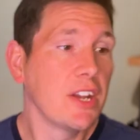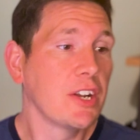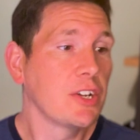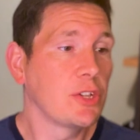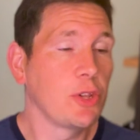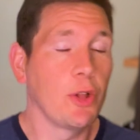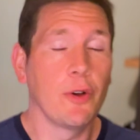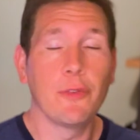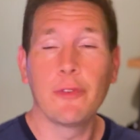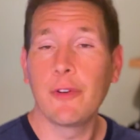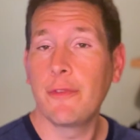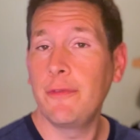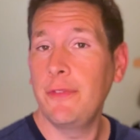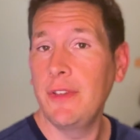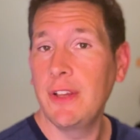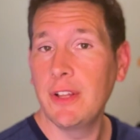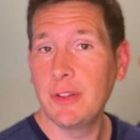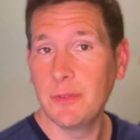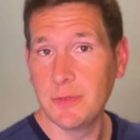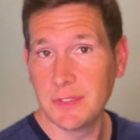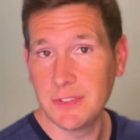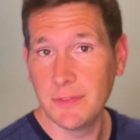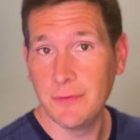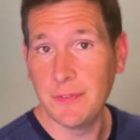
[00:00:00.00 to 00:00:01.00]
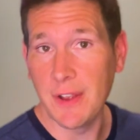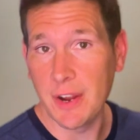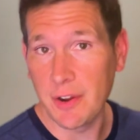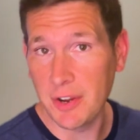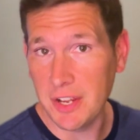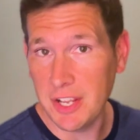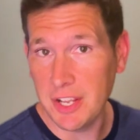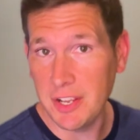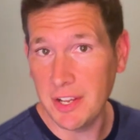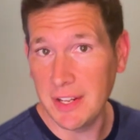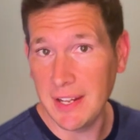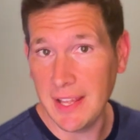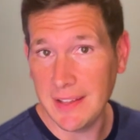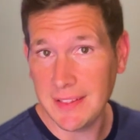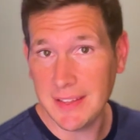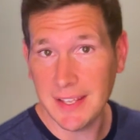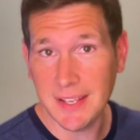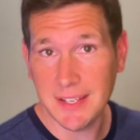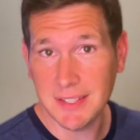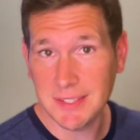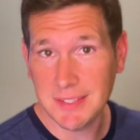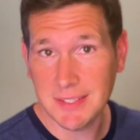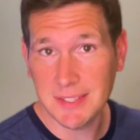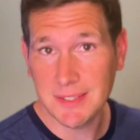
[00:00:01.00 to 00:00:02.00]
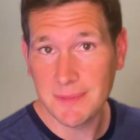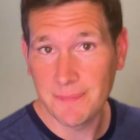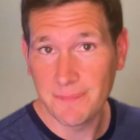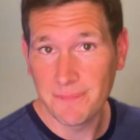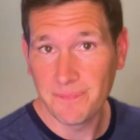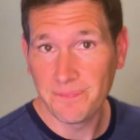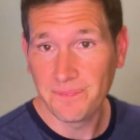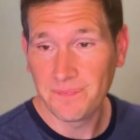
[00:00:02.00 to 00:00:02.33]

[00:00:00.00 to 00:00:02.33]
Cloverfield was very good at this.